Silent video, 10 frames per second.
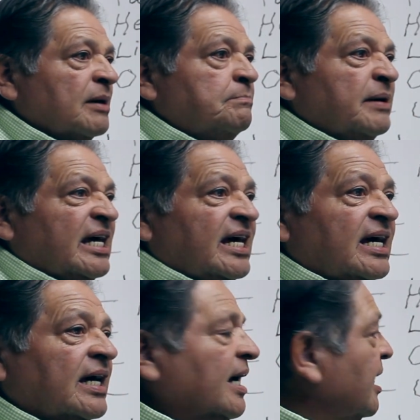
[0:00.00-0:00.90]

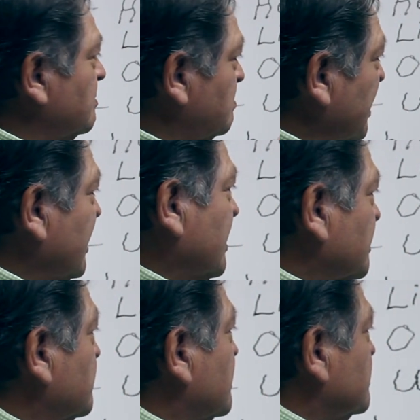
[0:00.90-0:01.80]
B and B.
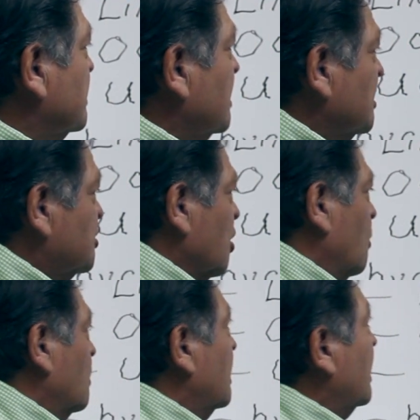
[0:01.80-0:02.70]

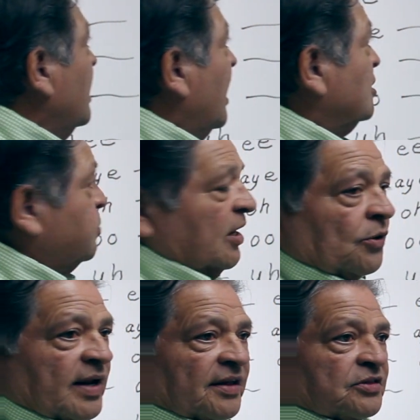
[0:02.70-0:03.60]
So as we
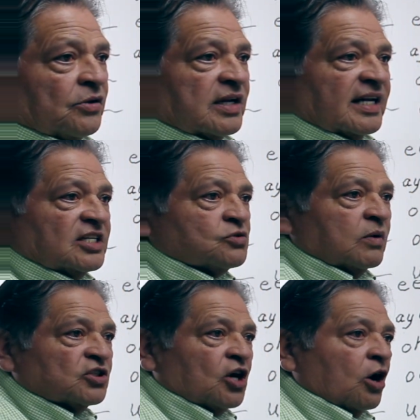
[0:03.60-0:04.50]
go down through the list,
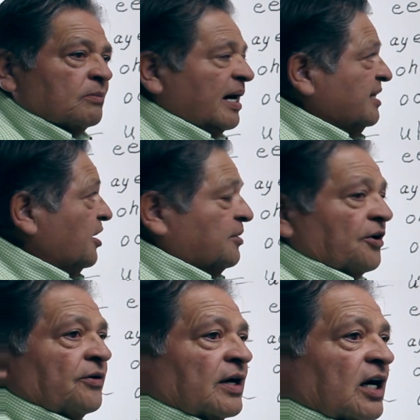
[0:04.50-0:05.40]
we'll talk about that.
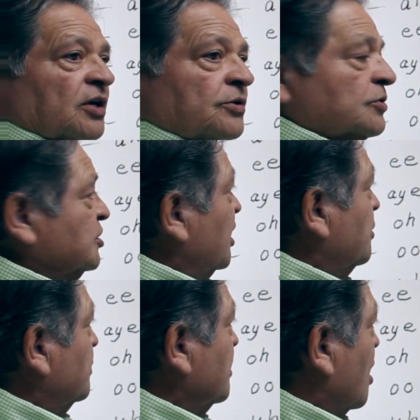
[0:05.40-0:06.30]
There are others that
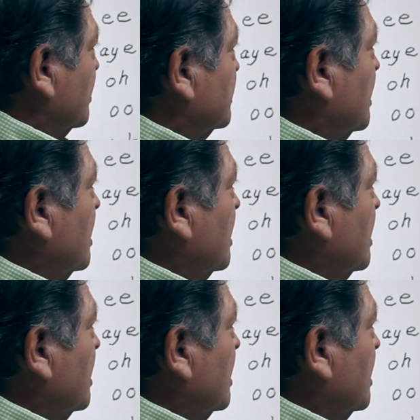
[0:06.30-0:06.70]
are not